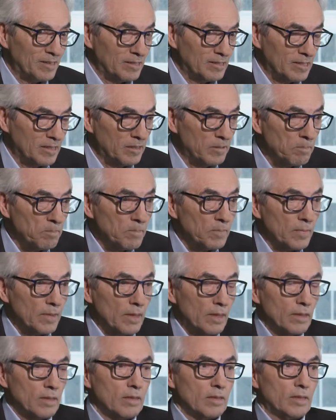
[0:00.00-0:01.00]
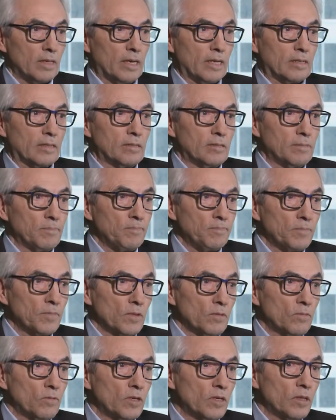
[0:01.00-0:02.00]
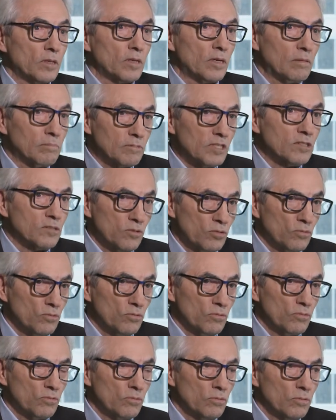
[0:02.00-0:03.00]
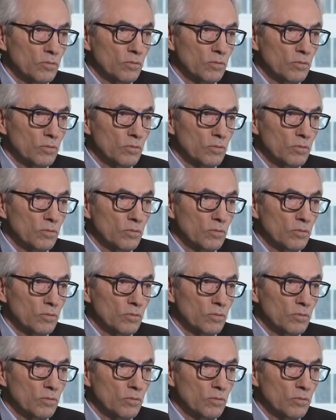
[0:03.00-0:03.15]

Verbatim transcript: see, that when it comes to